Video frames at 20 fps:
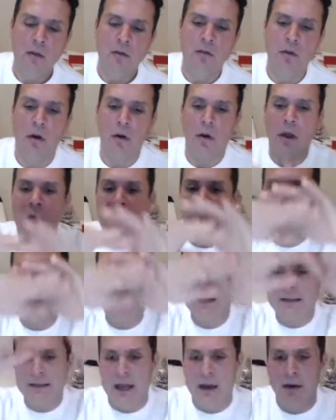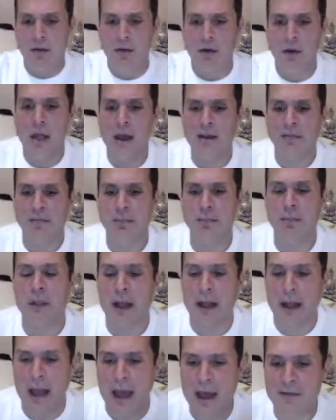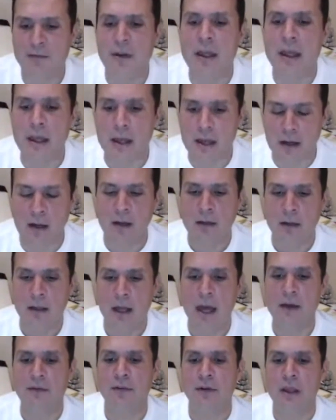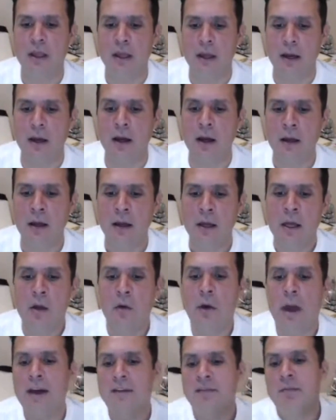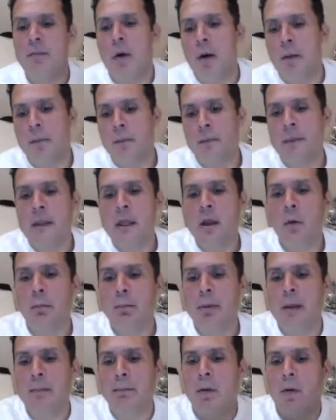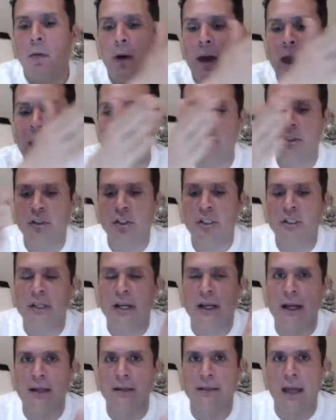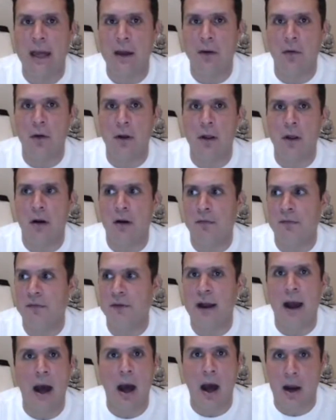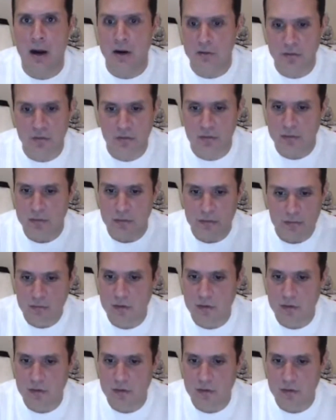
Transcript: so you have a category, you have like every year, every year, we have more new people entering the category of cars.